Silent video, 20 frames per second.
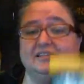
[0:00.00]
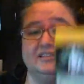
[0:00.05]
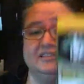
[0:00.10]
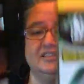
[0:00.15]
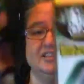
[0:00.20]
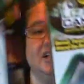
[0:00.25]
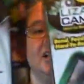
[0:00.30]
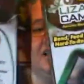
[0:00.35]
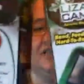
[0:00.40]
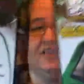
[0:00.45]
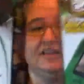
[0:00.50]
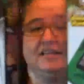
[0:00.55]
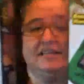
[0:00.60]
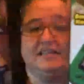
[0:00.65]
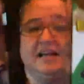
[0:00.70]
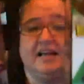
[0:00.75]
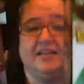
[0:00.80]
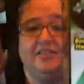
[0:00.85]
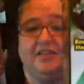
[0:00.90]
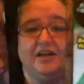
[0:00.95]
saw these,
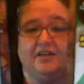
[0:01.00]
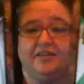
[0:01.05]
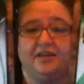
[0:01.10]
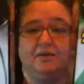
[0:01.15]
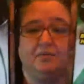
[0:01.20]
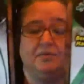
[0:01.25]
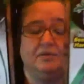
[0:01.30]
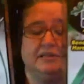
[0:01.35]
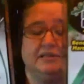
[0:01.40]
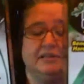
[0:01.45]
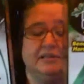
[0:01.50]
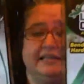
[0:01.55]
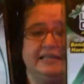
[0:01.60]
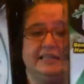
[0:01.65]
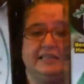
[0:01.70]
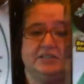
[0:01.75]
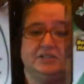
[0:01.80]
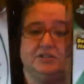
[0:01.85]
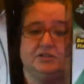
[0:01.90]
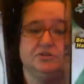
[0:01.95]
I thought they were lint
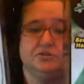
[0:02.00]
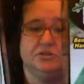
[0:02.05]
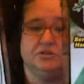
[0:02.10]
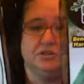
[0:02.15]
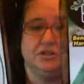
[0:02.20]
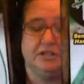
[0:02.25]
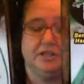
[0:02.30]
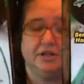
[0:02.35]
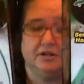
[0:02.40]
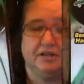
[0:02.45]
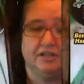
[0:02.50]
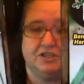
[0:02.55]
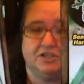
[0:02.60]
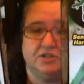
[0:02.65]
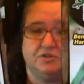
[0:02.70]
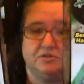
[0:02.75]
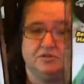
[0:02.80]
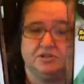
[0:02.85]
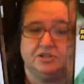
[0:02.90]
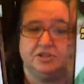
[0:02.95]
lizards, you know, that
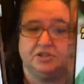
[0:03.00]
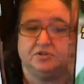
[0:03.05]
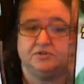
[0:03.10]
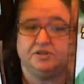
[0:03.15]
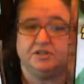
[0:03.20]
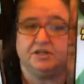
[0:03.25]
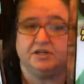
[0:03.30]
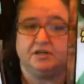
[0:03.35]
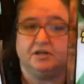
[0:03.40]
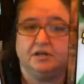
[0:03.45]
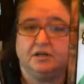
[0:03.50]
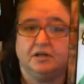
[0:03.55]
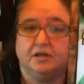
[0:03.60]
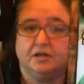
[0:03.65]
you do to